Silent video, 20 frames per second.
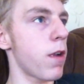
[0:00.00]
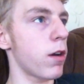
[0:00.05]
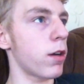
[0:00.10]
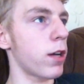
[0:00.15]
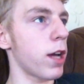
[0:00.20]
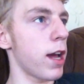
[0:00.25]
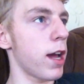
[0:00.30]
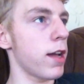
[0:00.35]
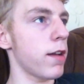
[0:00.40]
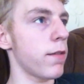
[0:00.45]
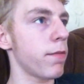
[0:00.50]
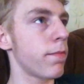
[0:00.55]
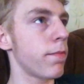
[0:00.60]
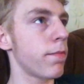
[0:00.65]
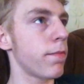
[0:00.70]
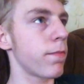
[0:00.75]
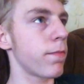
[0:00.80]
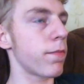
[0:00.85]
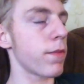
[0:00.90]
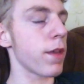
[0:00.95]
Okay.
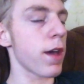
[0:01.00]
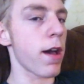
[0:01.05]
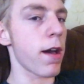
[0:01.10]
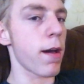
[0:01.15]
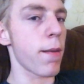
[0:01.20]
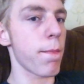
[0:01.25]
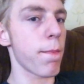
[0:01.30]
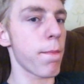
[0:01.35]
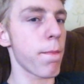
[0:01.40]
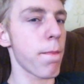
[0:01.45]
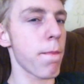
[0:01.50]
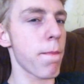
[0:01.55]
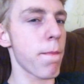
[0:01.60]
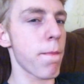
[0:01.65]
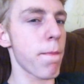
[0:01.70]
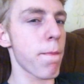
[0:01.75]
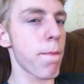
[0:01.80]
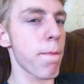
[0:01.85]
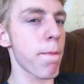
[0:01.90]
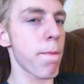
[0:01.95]
Give me
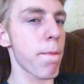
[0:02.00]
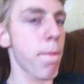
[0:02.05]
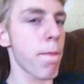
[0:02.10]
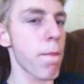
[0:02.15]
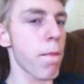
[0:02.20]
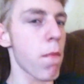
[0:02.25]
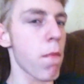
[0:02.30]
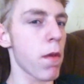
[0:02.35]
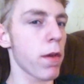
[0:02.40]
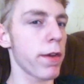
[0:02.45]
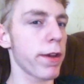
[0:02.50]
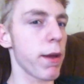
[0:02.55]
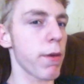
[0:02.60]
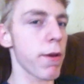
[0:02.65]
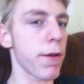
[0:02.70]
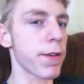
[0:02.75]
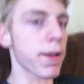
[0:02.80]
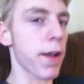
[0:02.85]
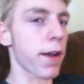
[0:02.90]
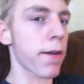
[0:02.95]

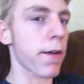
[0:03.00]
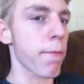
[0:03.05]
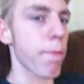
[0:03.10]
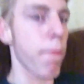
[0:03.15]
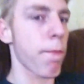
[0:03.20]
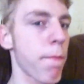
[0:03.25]
a sec.